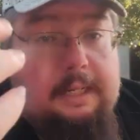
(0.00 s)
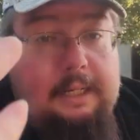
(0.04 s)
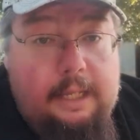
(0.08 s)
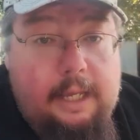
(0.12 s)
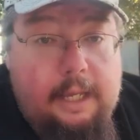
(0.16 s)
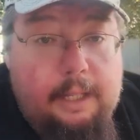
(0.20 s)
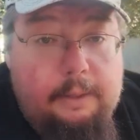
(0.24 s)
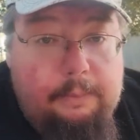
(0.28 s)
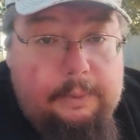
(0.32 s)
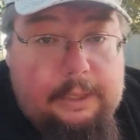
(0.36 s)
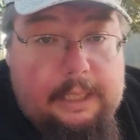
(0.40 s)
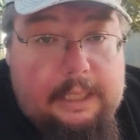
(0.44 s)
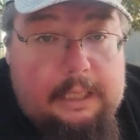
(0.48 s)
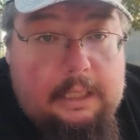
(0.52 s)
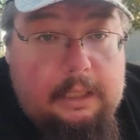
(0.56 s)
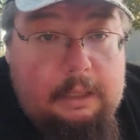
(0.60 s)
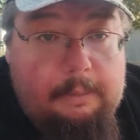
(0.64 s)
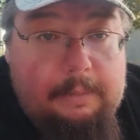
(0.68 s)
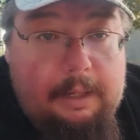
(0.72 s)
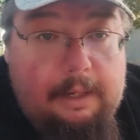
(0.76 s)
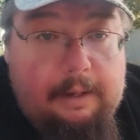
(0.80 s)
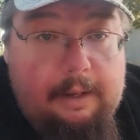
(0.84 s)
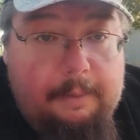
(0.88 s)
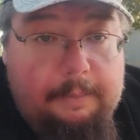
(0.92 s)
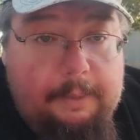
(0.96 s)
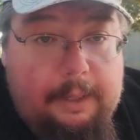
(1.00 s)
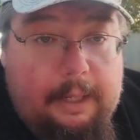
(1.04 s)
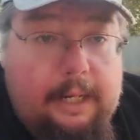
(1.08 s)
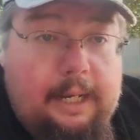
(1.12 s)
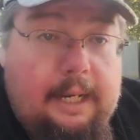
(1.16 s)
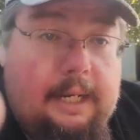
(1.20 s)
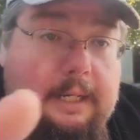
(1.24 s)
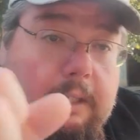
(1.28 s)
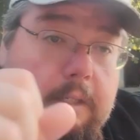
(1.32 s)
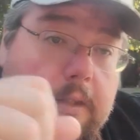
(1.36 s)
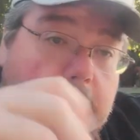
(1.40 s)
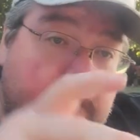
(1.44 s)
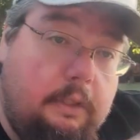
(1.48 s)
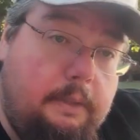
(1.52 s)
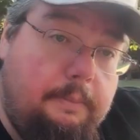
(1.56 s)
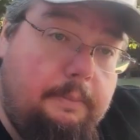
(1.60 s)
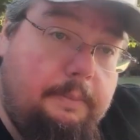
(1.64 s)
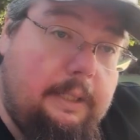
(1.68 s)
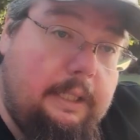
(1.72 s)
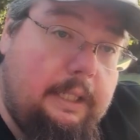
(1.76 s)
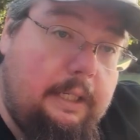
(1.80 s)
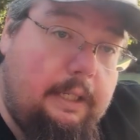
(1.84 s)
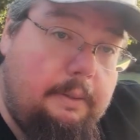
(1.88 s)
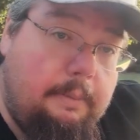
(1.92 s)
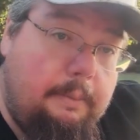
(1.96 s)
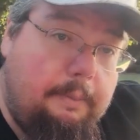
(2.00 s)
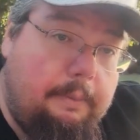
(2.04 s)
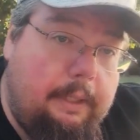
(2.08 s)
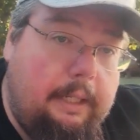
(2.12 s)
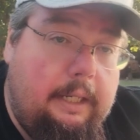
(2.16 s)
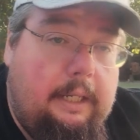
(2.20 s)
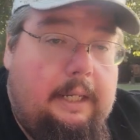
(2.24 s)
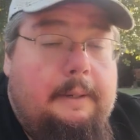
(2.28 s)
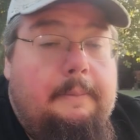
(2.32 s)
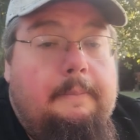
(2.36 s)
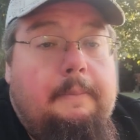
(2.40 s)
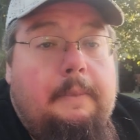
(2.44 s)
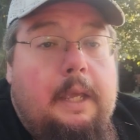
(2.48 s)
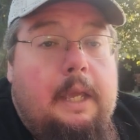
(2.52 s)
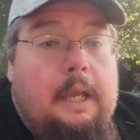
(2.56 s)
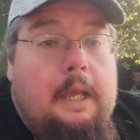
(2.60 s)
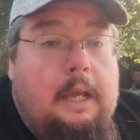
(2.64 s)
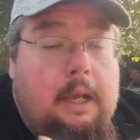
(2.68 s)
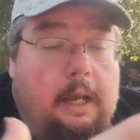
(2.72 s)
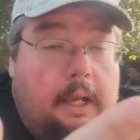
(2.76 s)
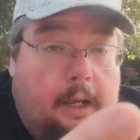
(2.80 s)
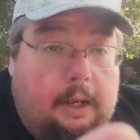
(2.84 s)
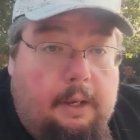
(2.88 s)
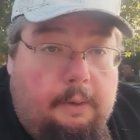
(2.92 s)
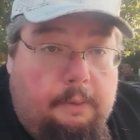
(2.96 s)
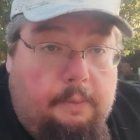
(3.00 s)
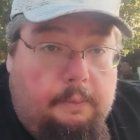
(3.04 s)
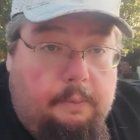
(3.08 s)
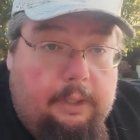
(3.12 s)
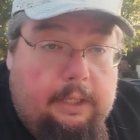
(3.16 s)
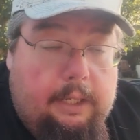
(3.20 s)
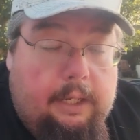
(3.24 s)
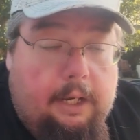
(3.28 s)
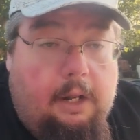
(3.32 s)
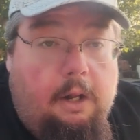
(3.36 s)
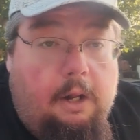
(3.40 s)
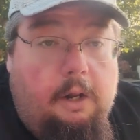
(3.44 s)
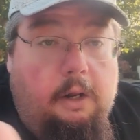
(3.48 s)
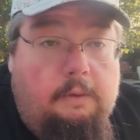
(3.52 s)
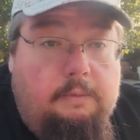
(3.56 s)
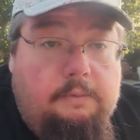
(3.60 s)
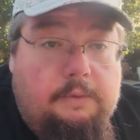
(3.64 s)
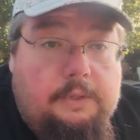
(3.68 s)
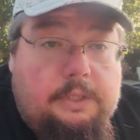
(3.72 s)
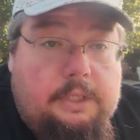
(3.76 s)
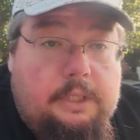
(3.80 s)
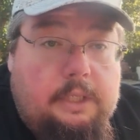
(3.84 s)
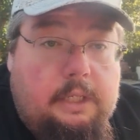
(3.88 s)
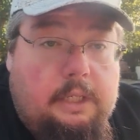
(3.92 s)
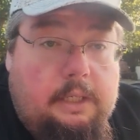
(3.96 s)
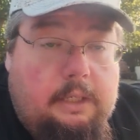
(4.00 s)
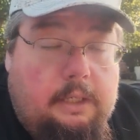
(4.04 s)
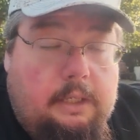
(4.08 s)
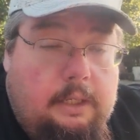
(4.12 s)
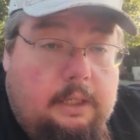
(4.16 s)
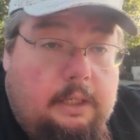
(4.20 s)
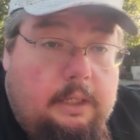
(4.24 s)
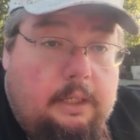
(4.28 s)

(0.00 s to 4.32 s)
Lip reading: and the other one gets a little bit of upper hand, and a little bit of upper hand. Well, then all of a sudden,